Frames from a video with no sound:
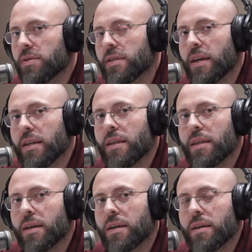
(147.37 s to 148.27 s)
say
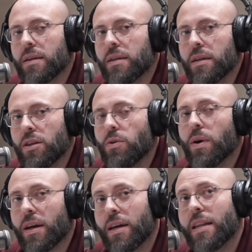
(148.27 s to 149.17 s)
anything.
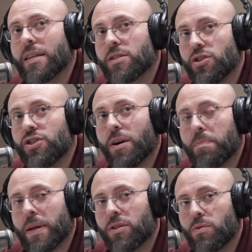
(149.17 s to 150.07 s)
It is
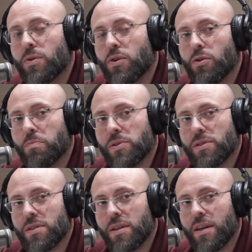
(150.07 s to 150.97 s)
jumping through
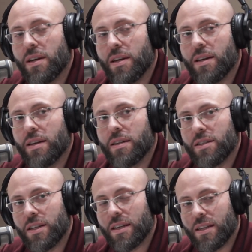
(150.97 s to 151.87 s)
hoops
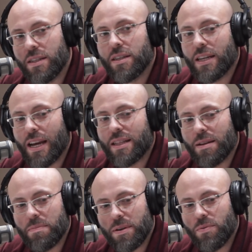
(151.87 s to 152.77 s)
to get
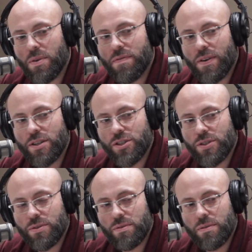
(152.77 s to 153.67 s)
them to refund
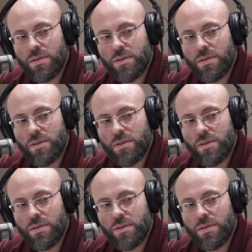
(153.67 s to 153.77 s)
you.